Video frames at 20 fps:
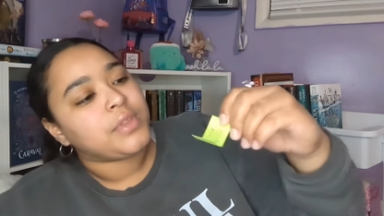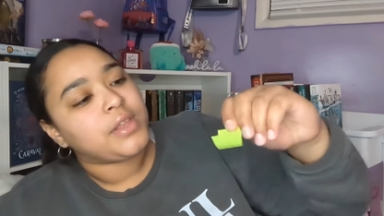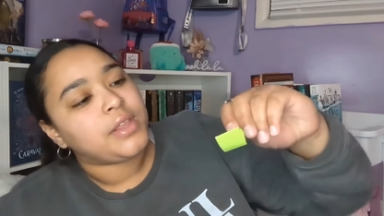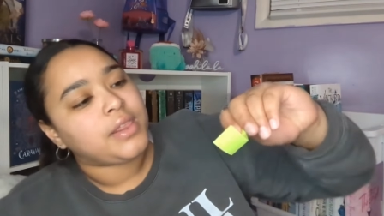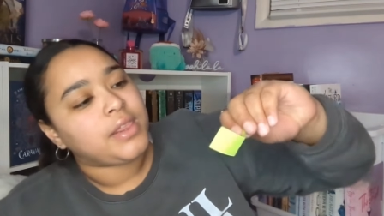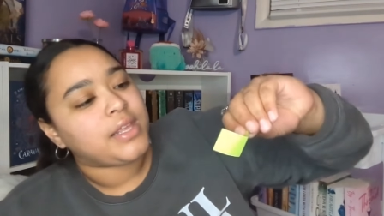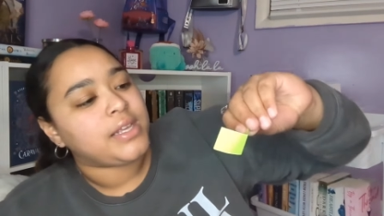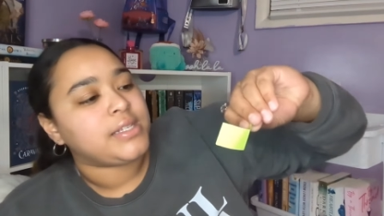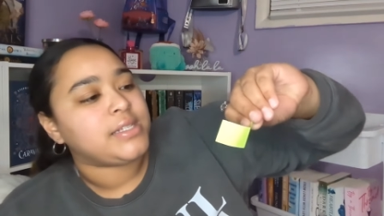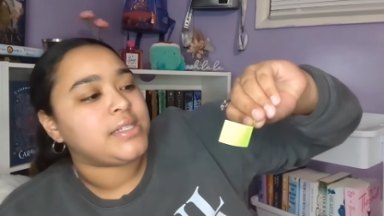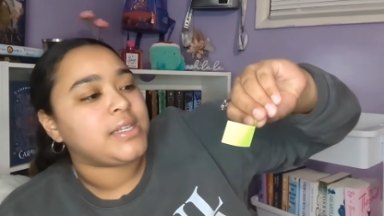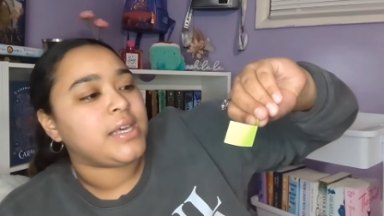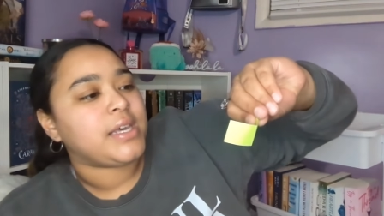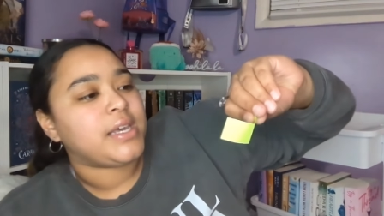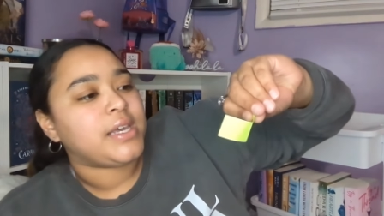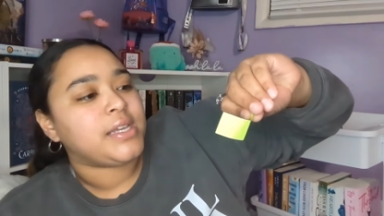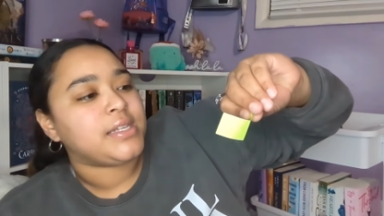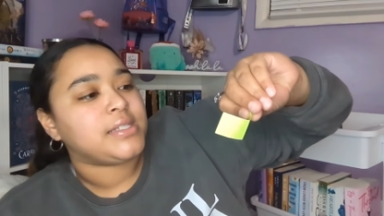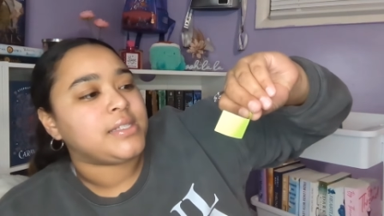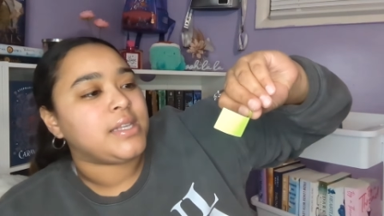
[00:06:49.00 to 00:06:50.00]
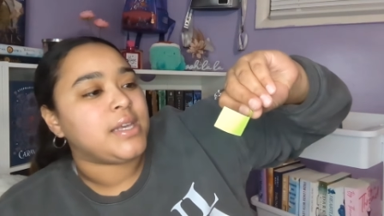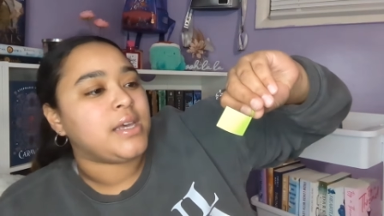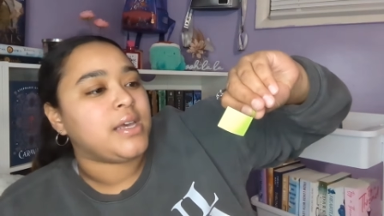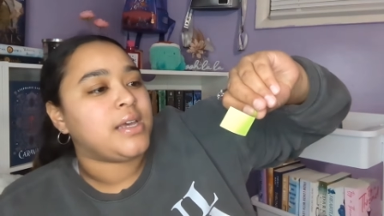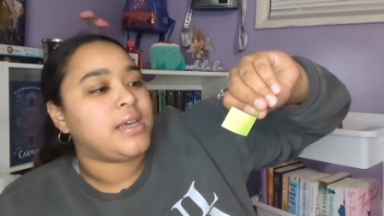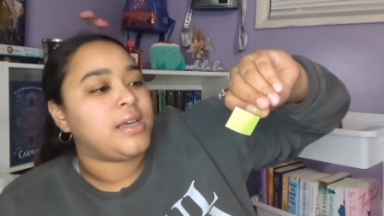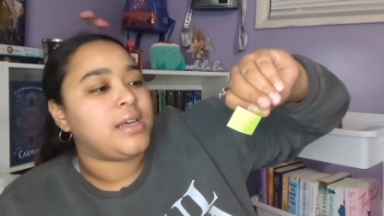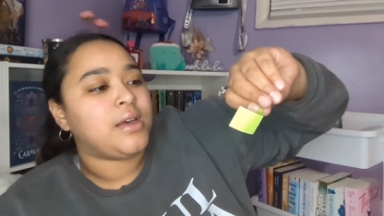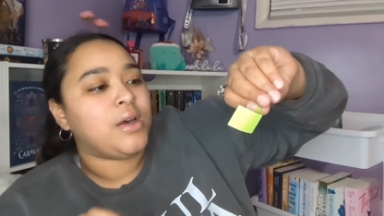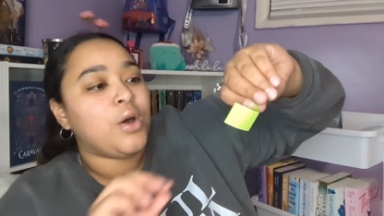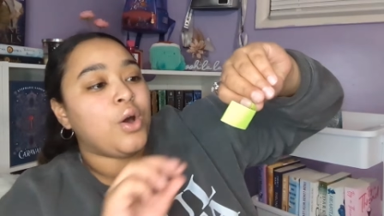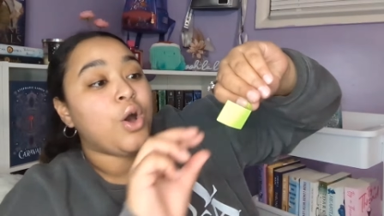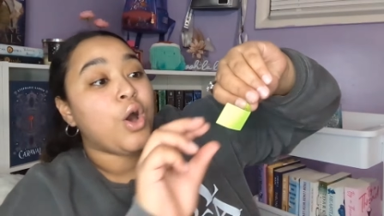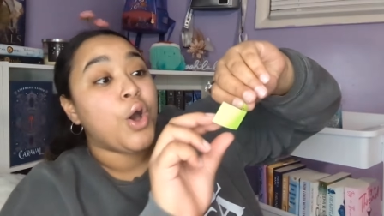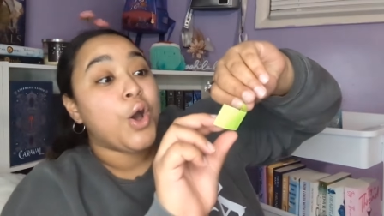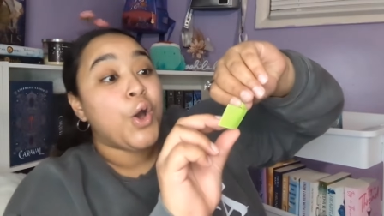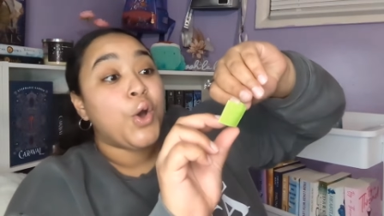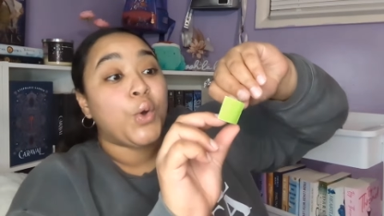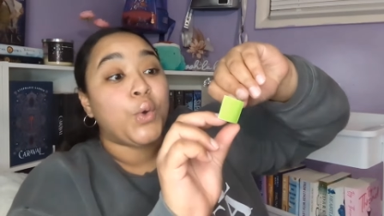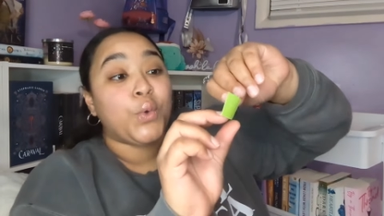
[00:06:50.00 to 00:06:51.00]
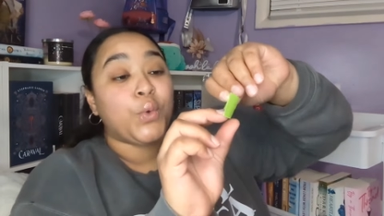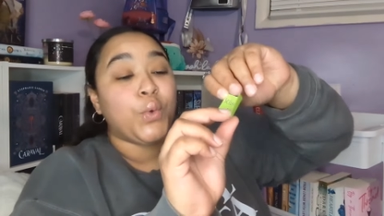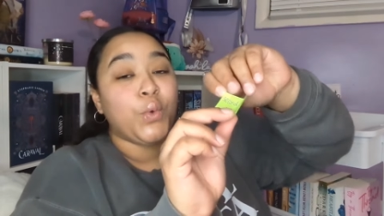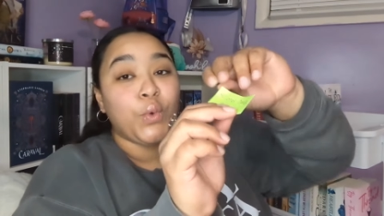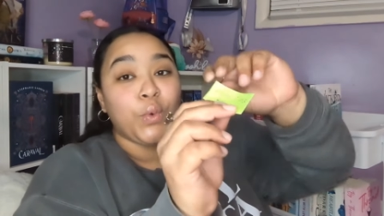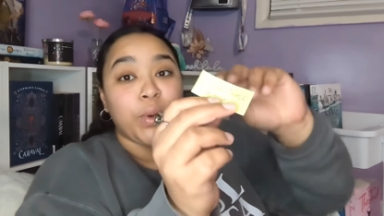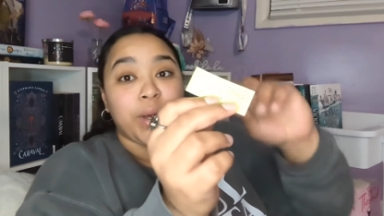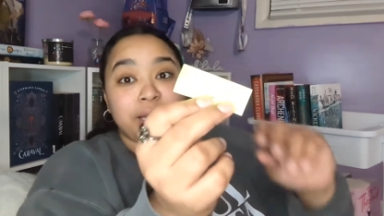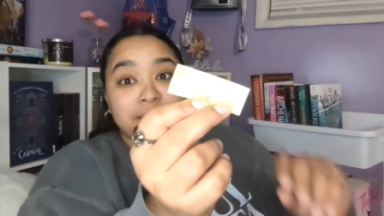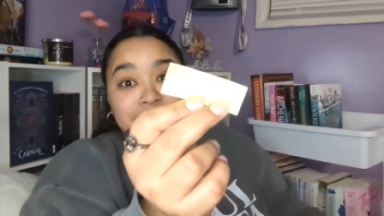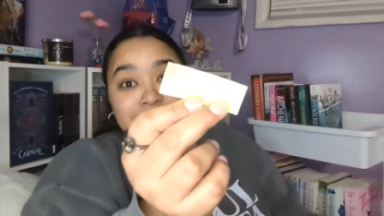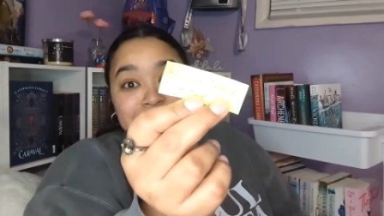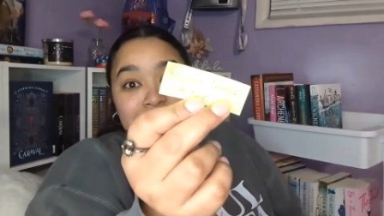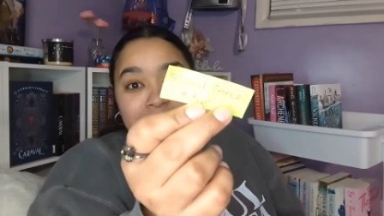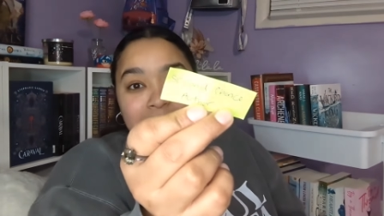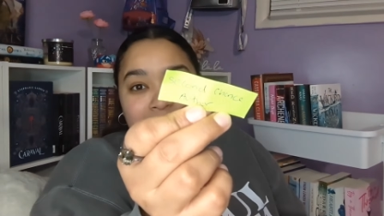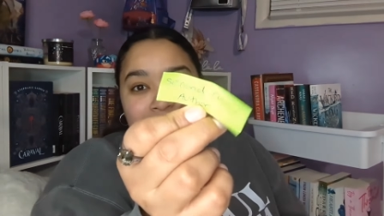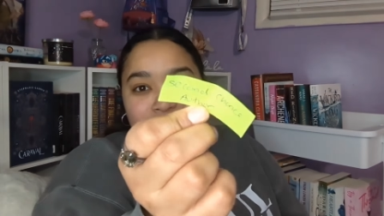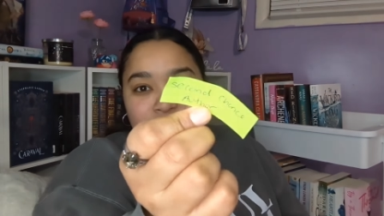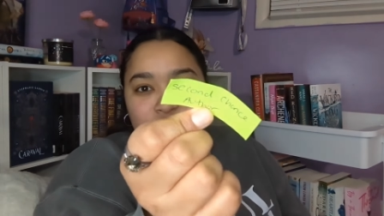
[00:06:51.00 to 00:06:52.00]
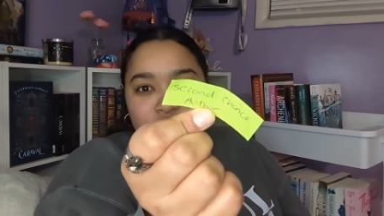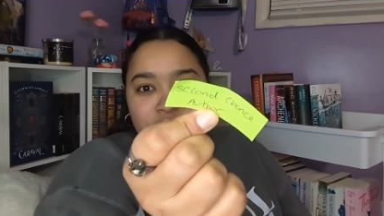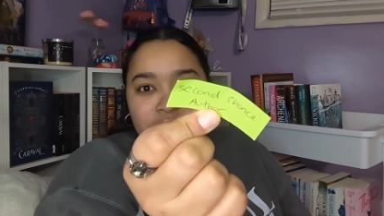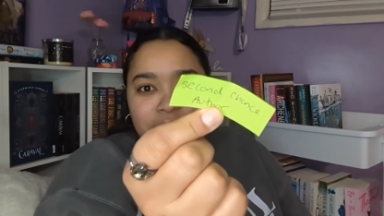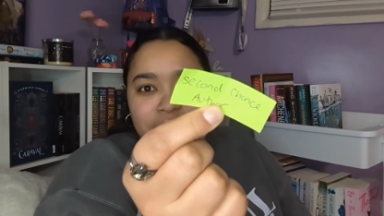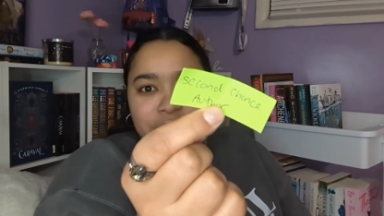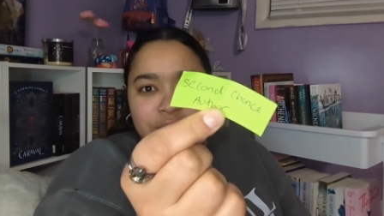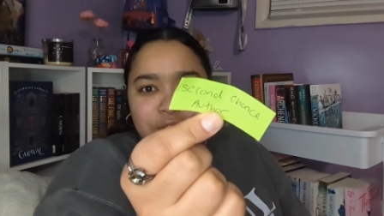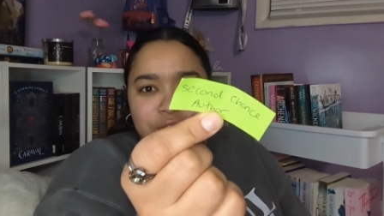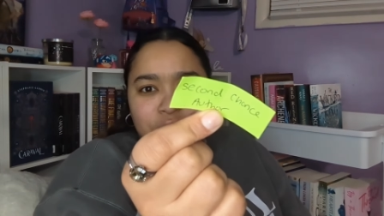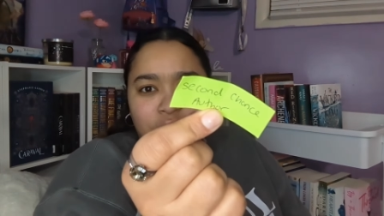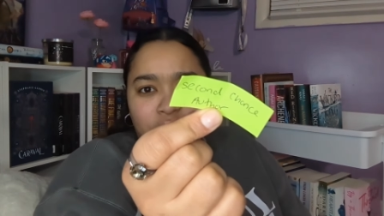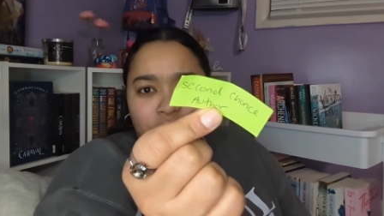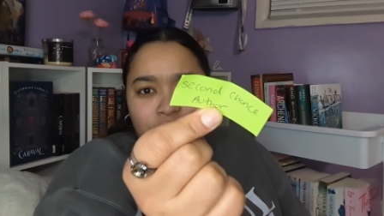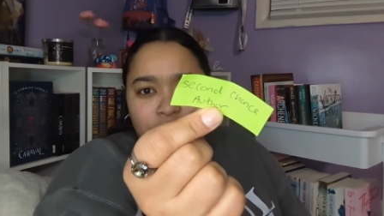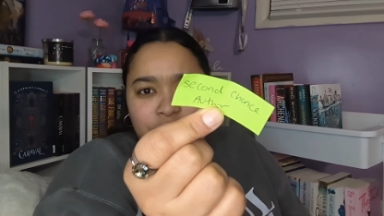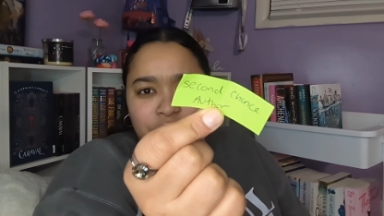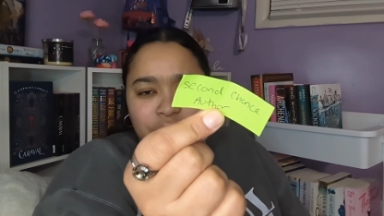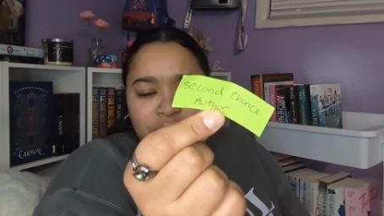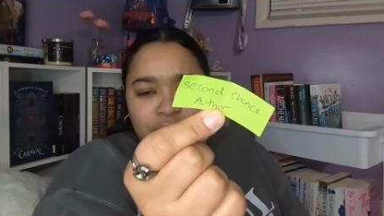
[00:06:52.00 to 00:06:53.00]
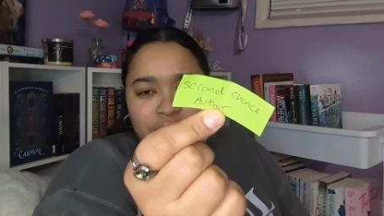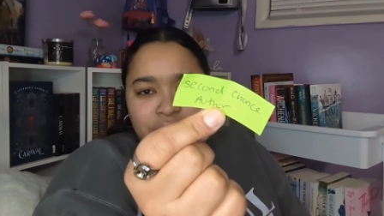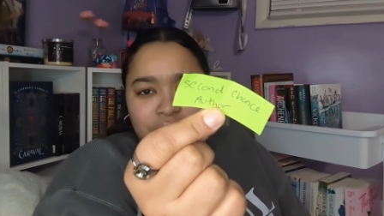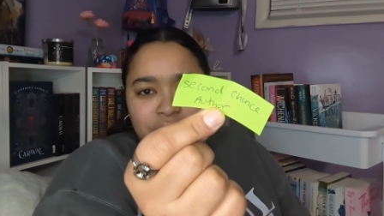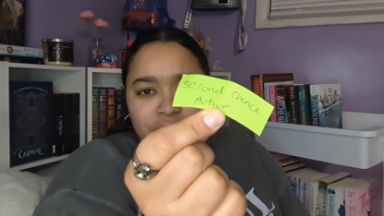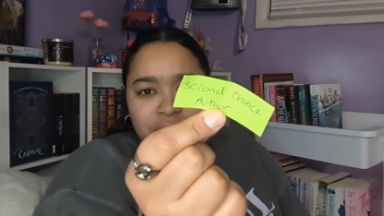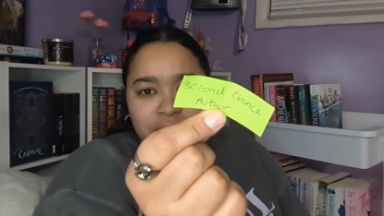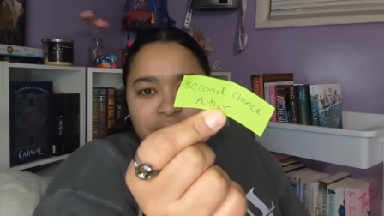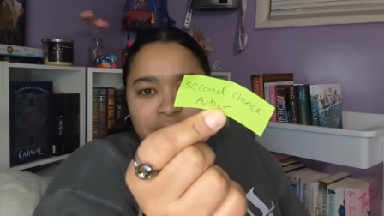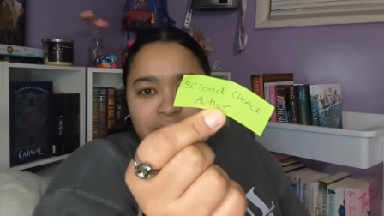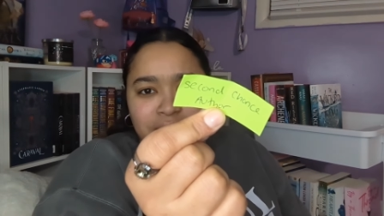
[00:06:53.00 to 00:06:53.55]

This is, ooh, a second chance author.